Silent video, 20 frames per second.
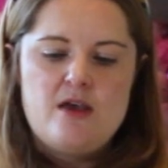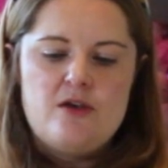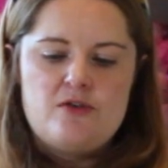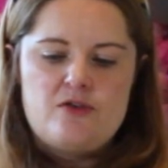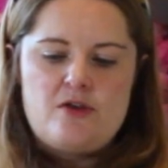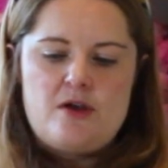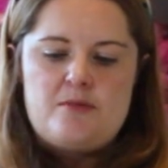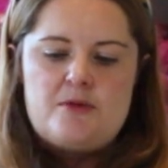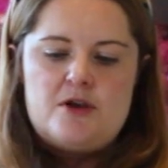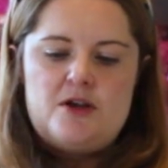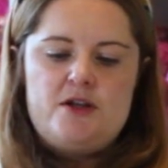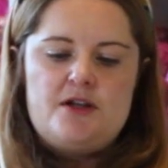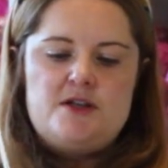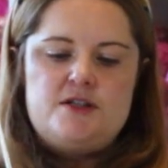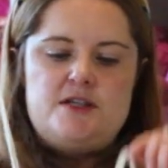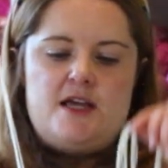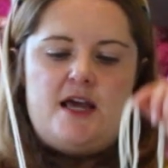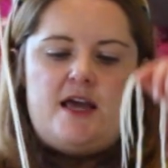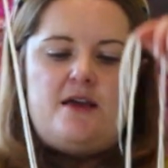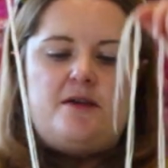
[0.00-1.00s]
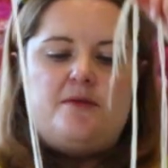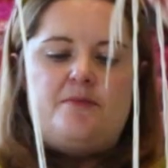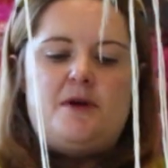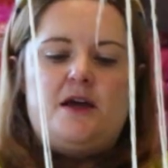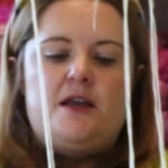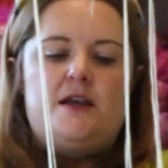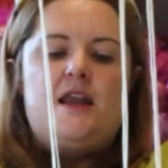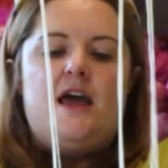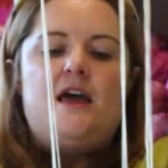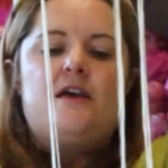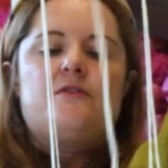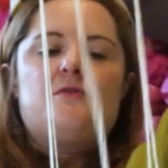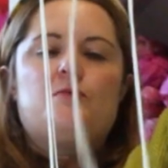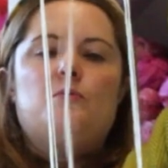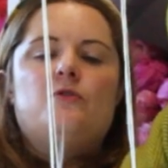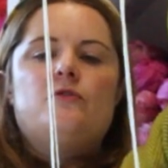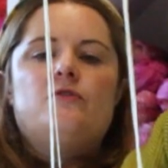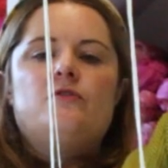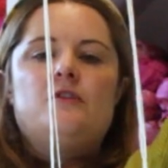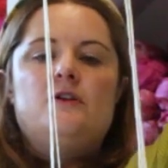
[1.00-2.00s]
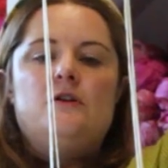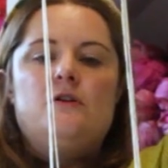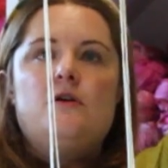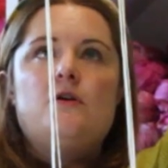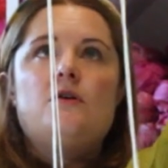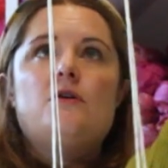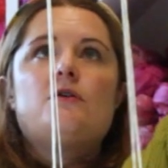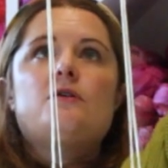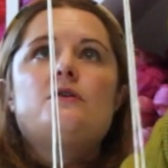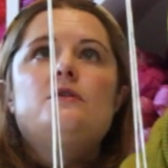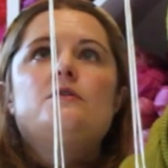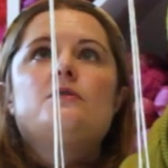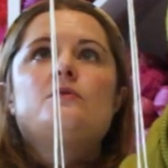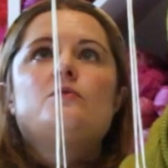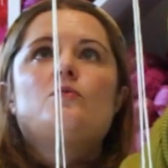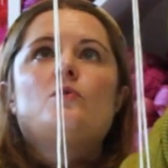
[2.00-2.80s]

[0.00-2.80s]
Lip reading: So I'm going to take my next ones along.